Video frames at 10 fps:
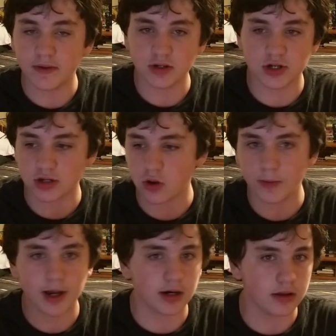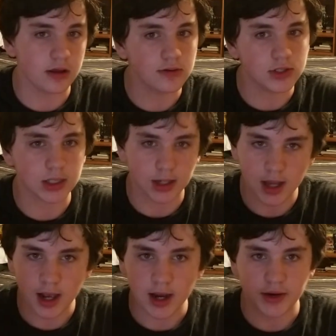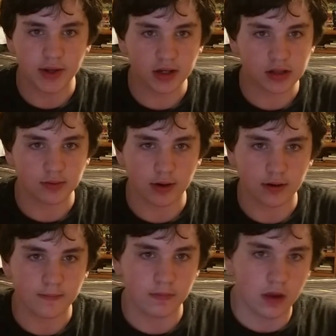then just go back into the ocean. Next one,